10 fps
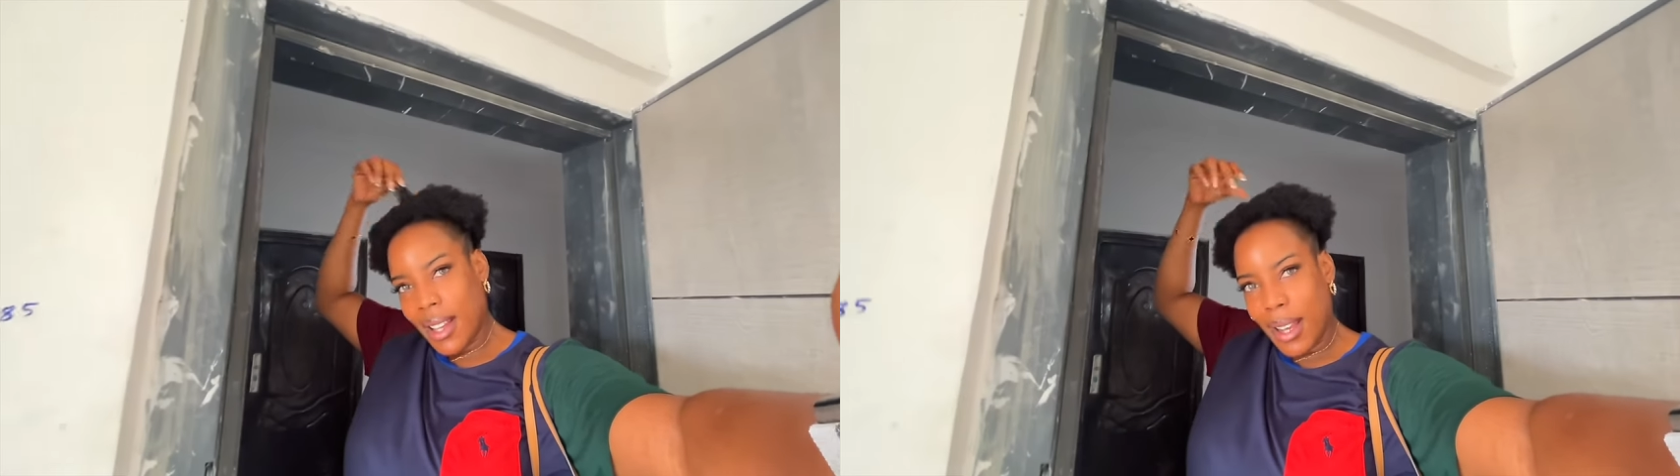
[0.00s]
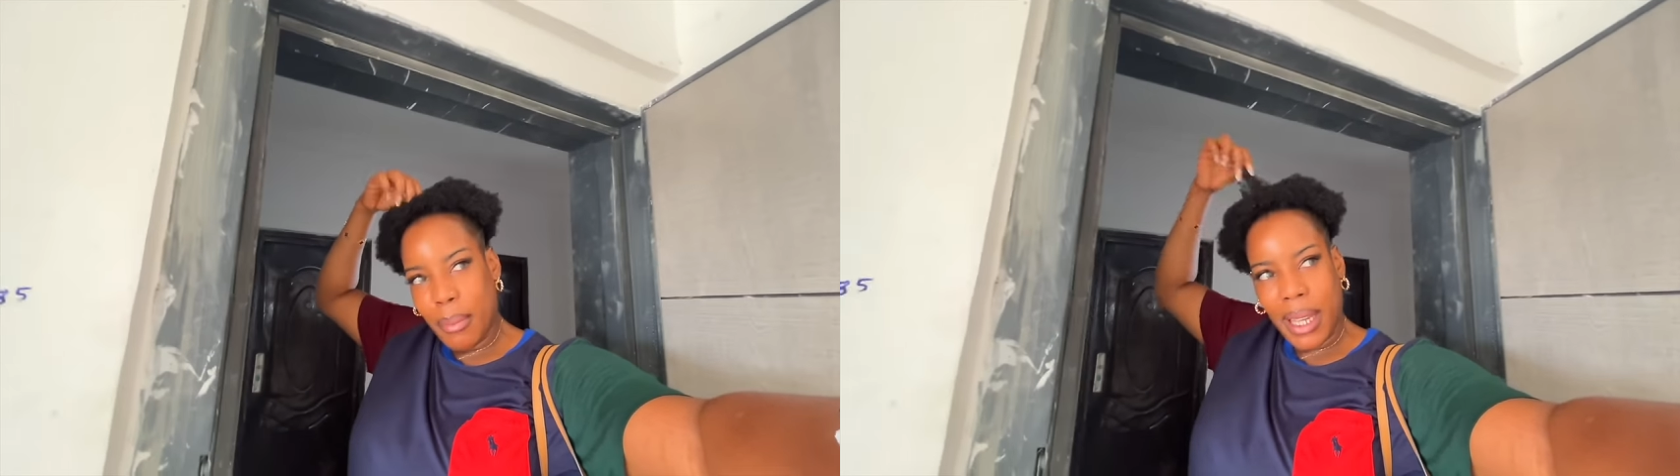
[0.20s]

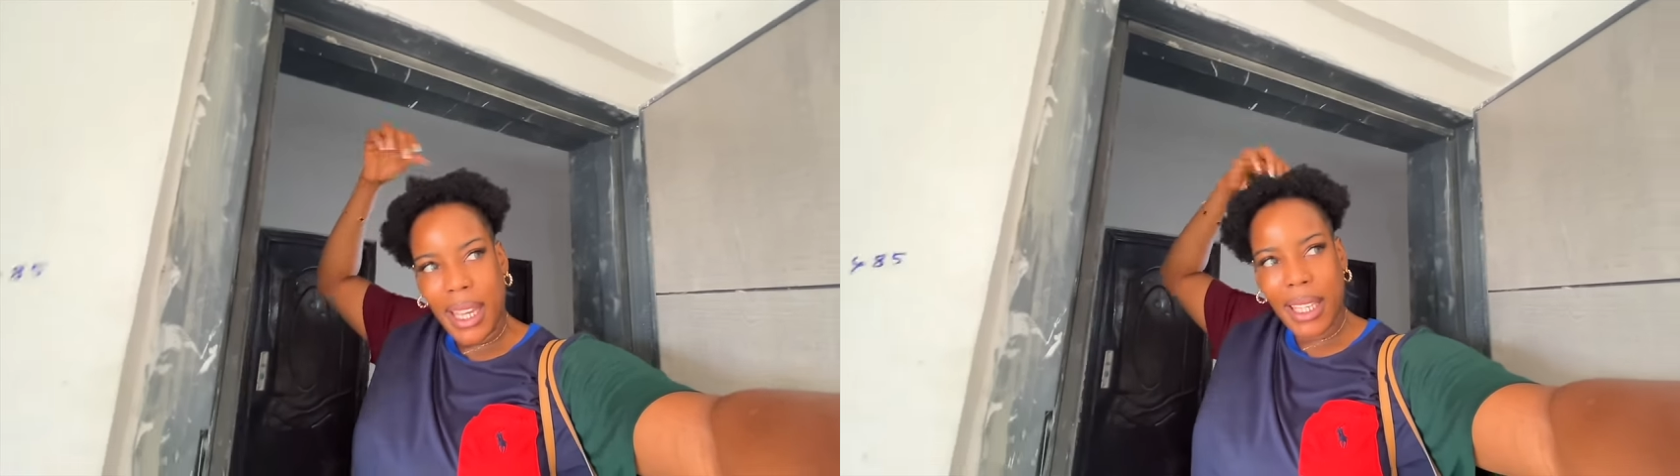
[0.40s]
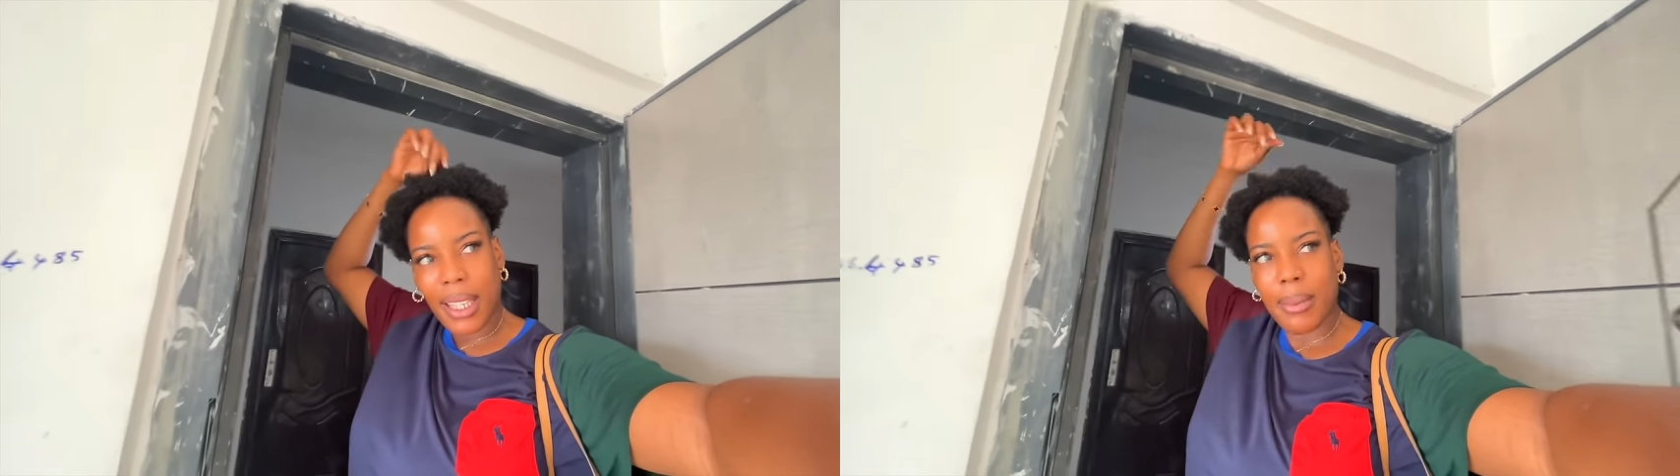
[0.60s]
And my
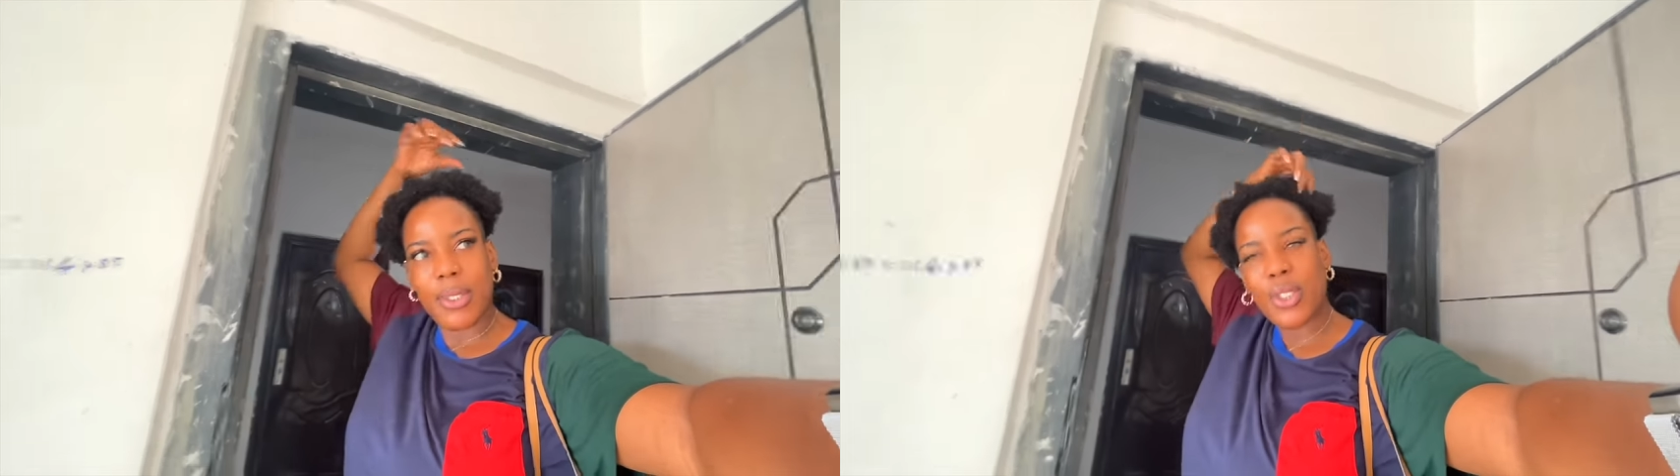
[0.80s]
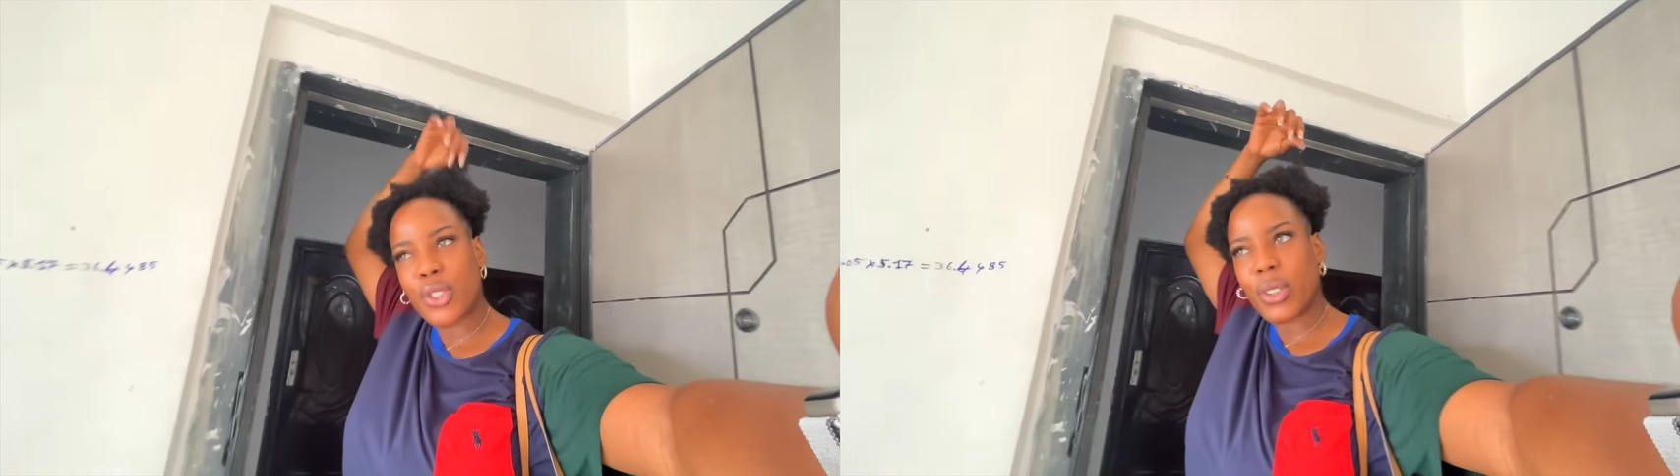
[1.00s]
hair
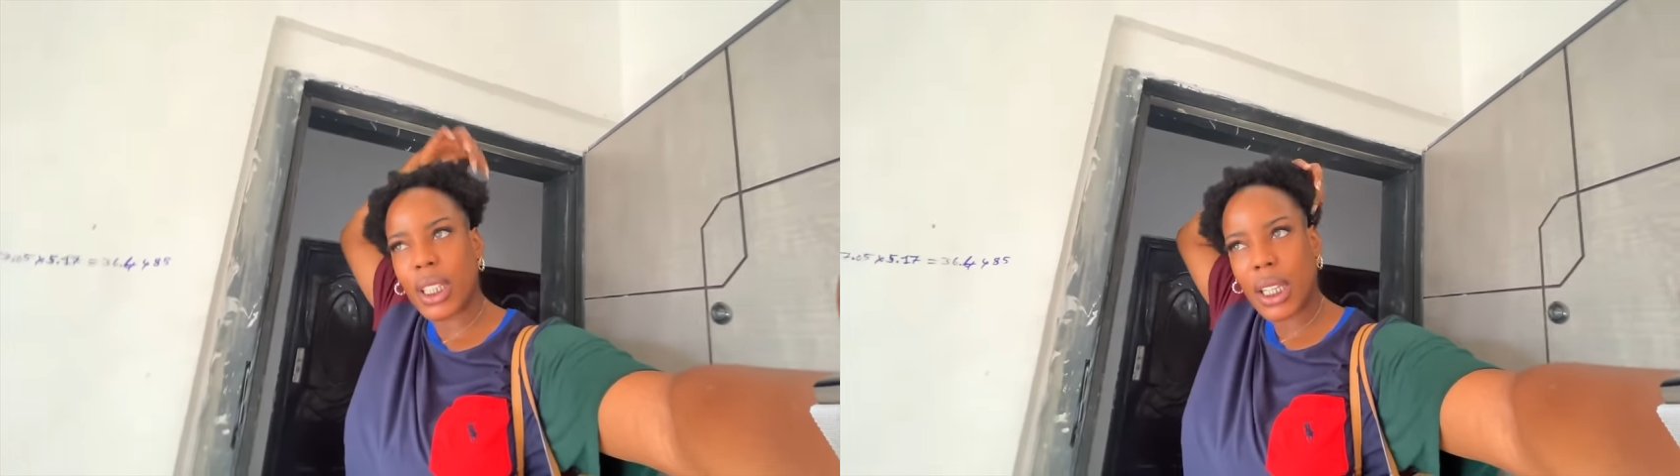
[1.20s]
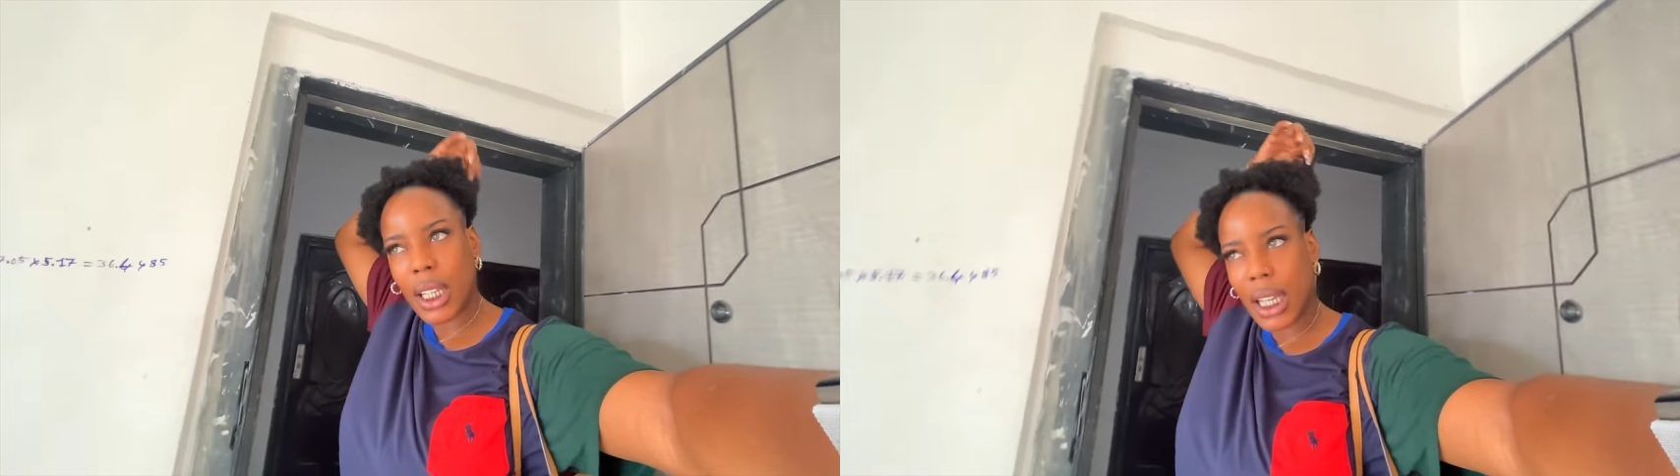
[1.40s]
keeps
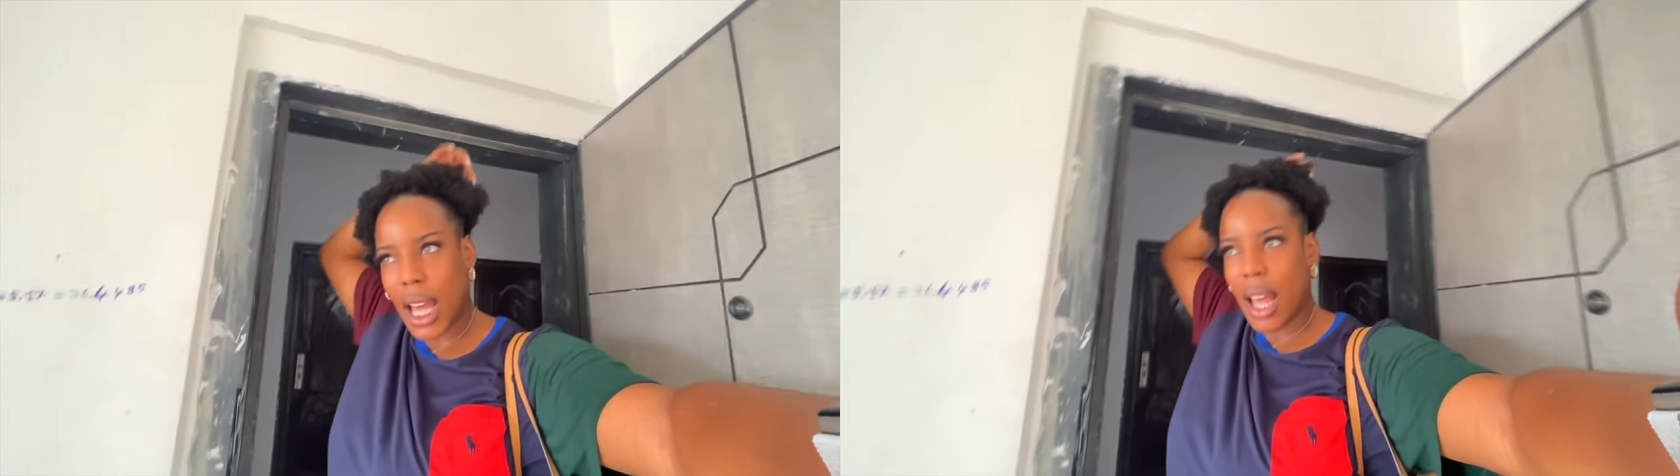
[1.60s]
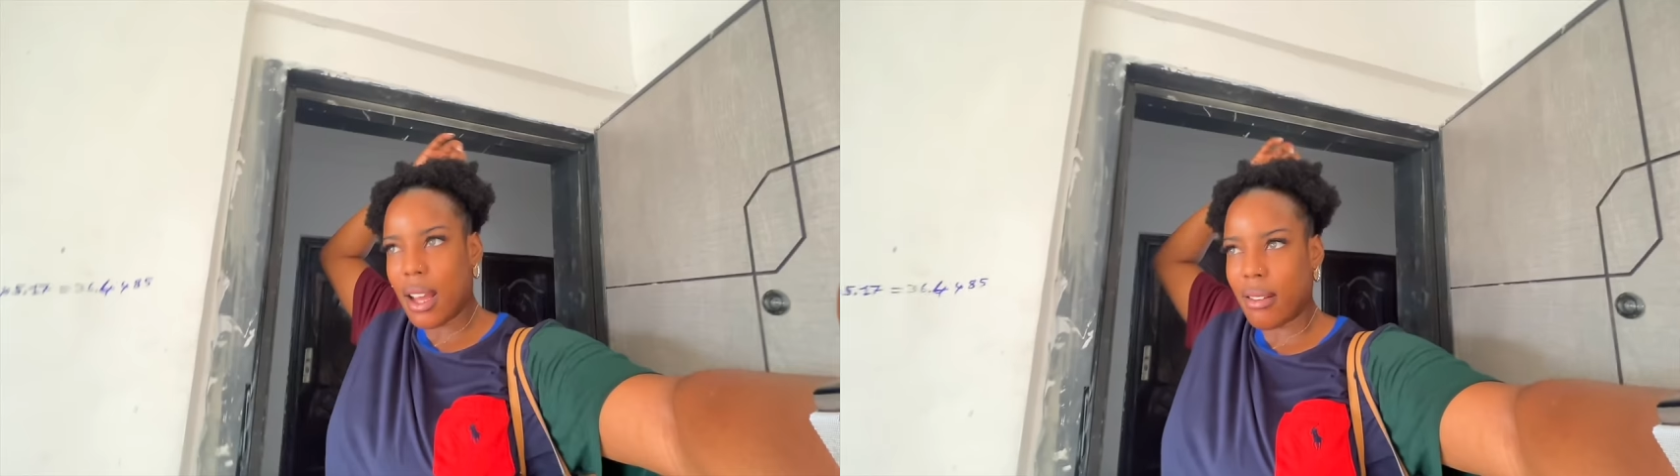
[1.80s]
shrinking.
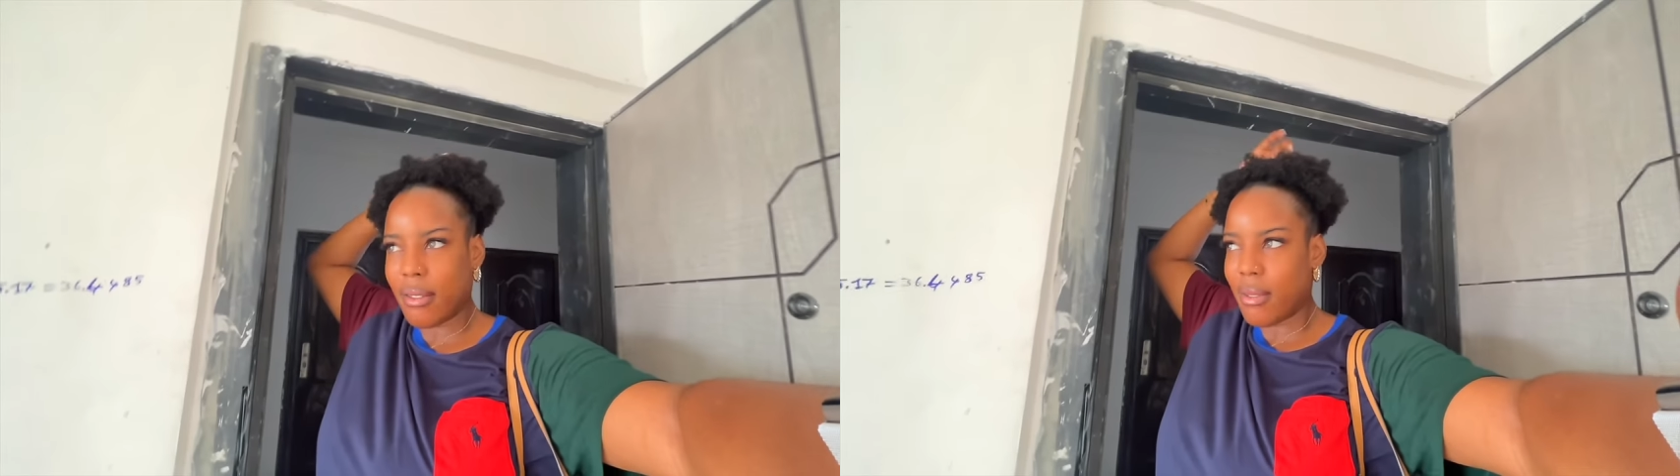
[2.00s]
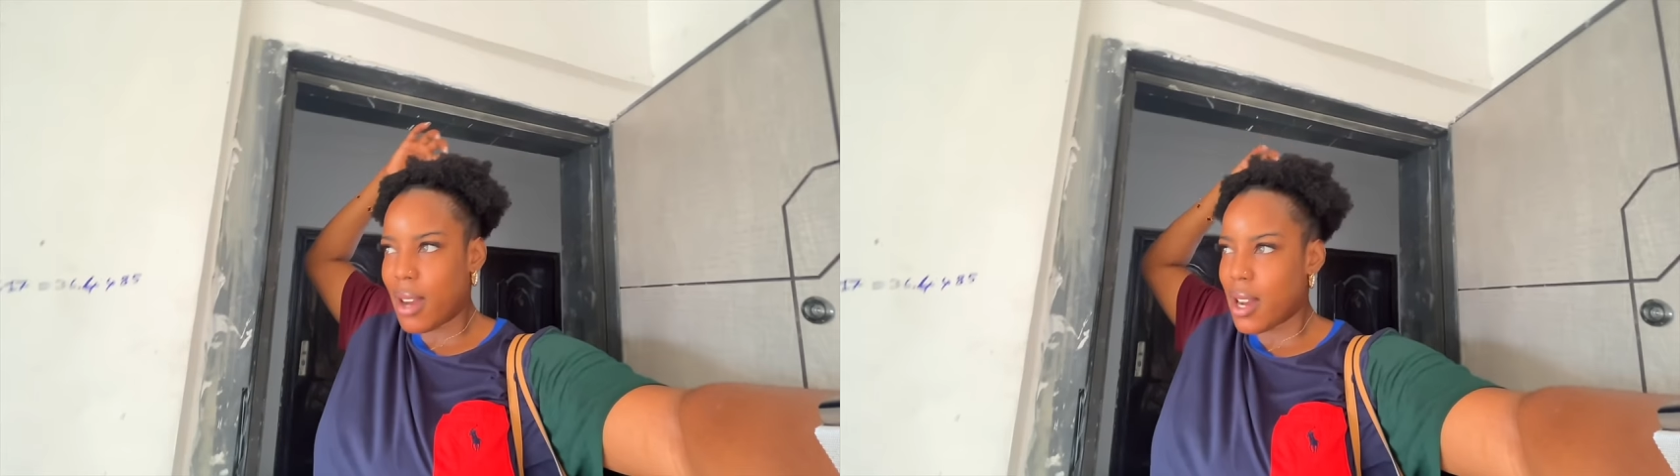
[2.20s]
I don't know
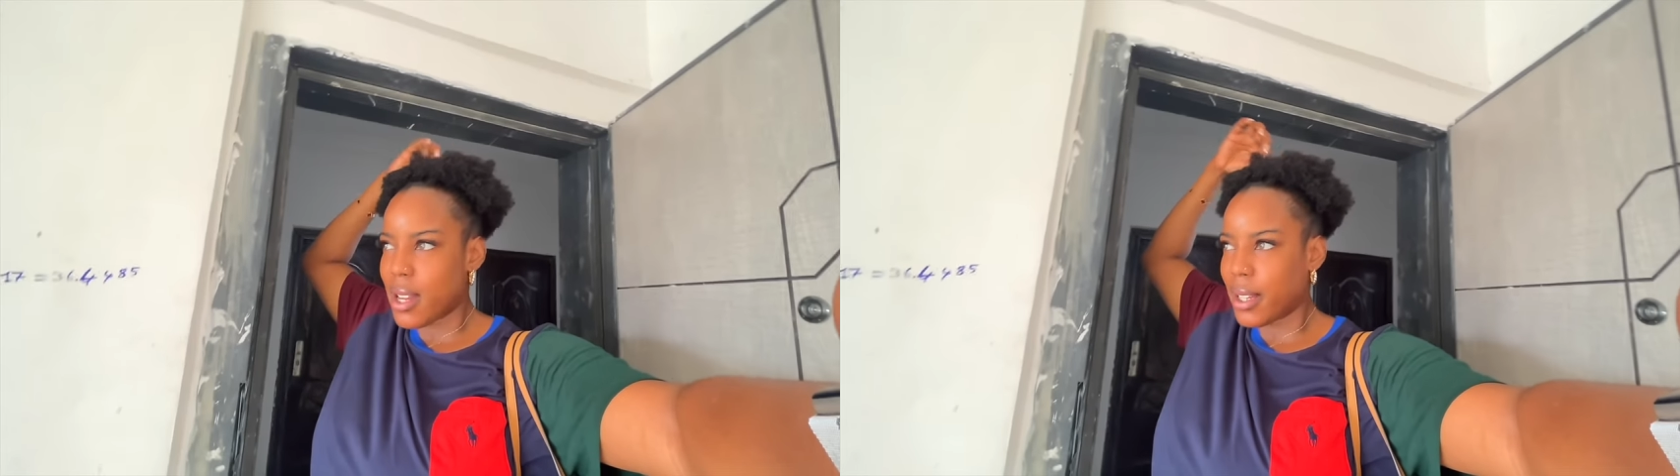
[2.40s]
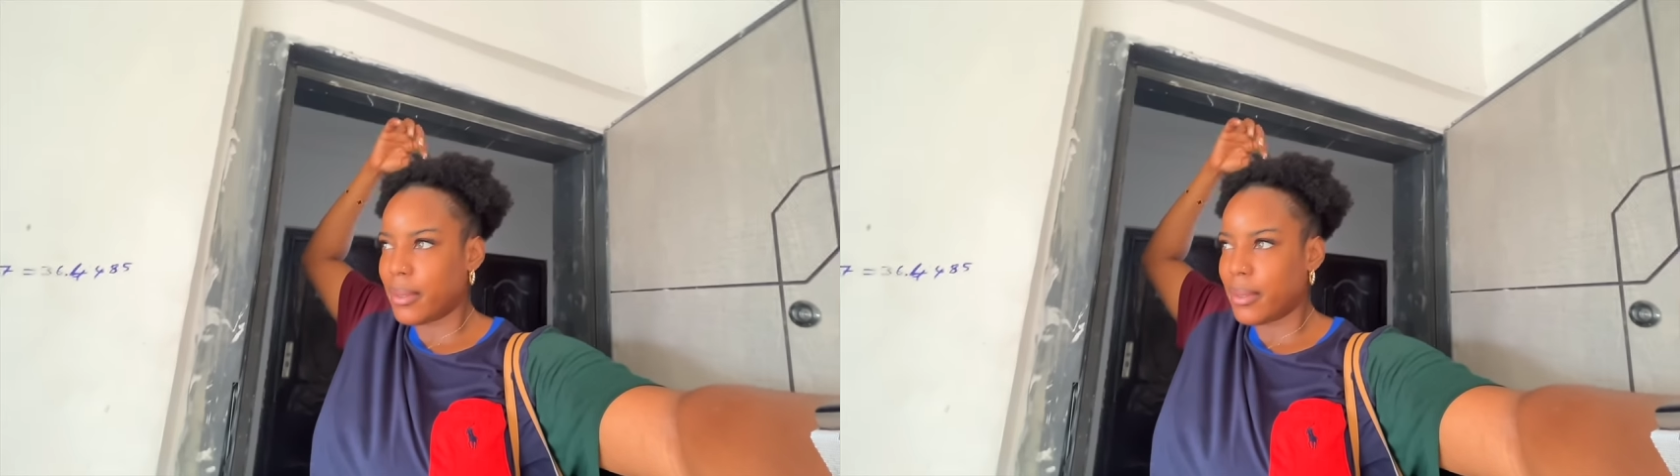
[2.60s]
why.